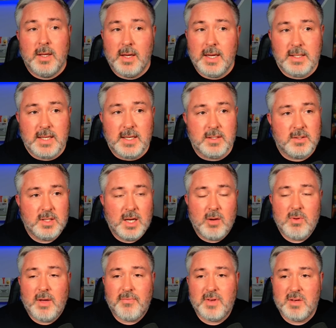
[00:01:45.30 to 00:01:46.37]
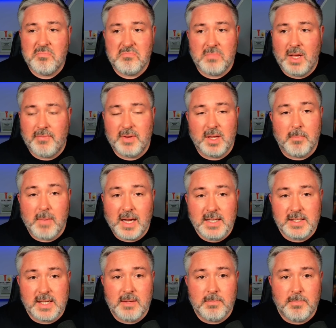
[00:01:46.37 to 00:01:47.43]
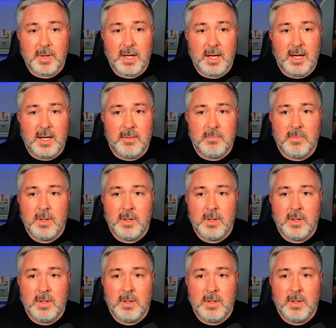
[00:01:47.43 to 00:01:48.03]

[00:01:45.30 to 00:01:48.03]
He did. You know, nothing amazing, but